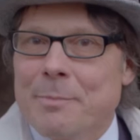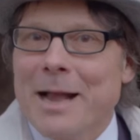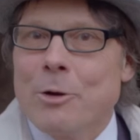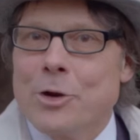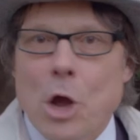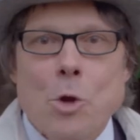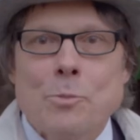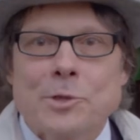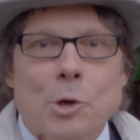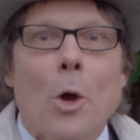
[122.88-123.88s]
back on
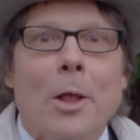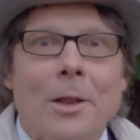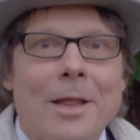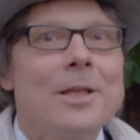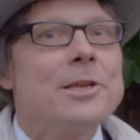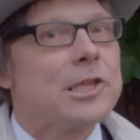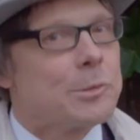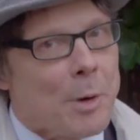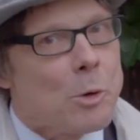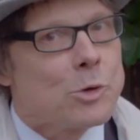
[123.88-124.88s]
home soil,
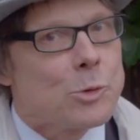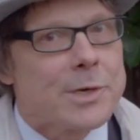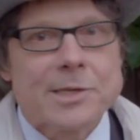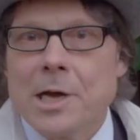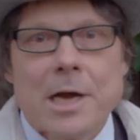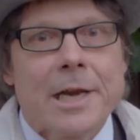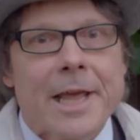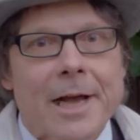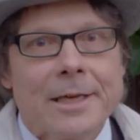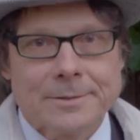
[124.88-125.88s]
spoke to us earlier.